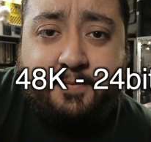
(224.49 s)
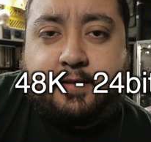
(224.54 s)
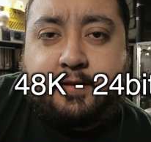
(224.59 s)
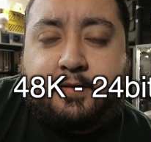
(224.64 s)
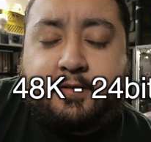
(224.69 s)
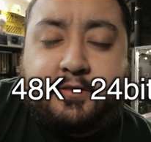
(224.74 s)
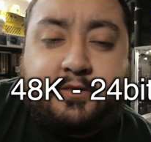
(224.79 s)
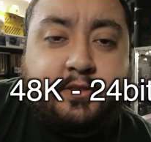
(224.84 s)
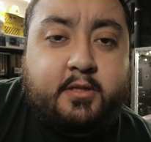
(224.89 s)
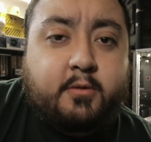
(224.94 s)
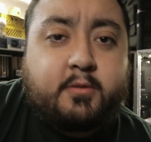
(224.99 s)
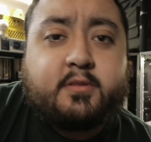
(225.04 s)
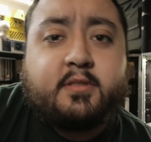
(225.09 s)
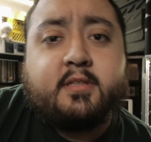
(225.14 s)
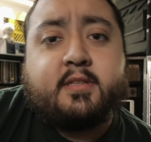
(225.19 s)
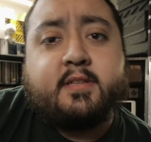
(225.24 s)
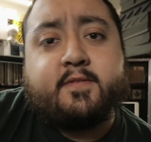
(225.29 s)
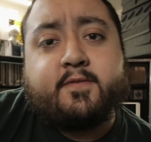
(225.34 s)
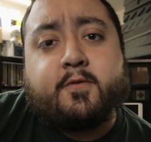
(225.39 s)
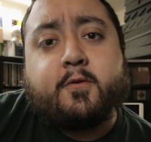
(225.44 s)
because those are
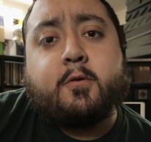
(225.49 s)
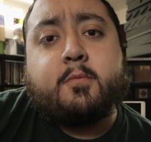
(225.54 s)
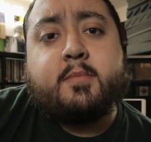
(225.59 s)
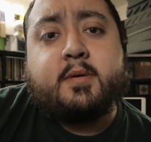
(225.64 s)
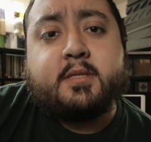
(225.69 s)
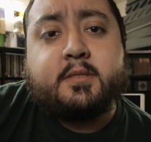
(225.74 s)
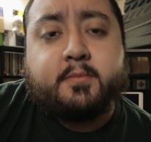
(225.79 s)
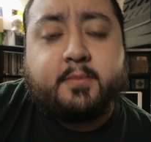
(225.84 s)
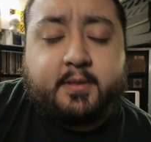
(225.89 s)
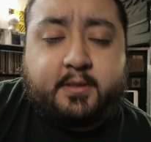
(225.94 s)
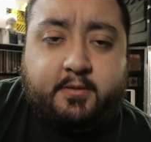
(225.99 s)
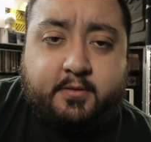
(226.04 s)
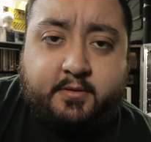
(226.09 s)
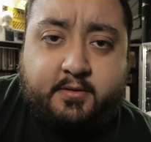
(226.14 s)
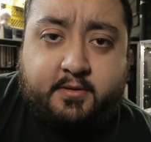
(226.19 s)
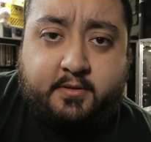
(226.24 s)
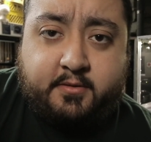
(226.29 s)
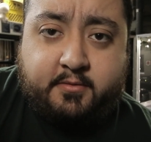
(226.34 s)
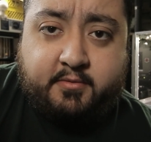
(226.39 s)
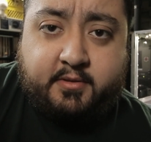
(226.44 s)
the formats we use
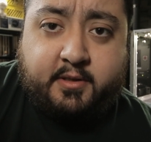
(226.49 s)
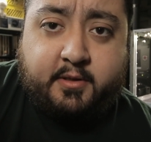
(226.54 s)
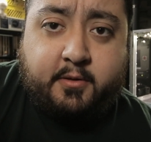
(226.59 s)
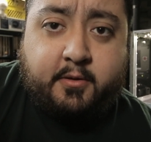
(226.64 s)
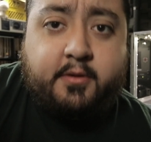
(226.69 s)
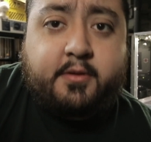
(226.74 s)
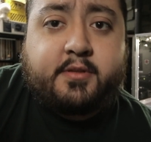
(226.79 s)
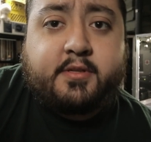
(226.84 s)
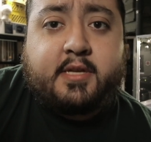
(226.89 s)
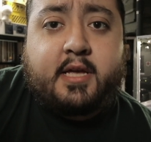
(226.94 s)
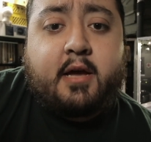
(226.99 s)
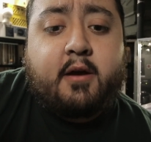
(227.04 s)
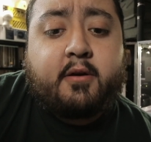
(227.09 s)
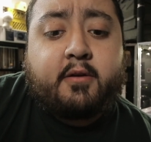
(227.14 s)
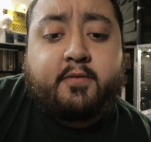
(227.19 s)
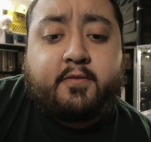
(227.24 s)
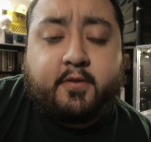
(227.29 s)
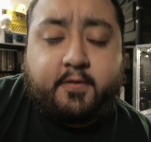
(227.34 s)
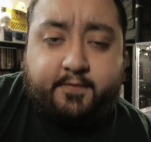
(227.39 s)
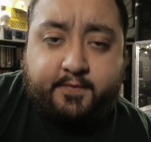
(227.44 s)
to record sound
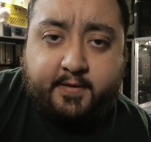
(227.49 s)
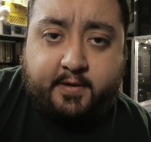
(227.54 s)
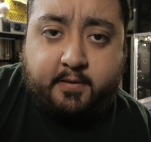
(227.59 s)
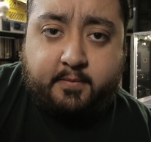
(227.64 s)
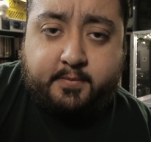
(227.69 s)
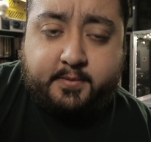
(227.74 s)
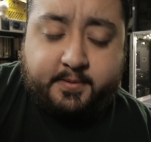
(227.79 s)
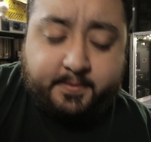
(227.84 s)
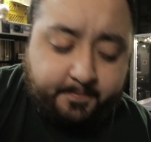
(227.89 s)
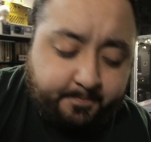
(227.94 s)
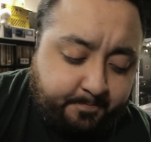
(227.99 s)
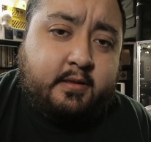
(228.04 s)
for films.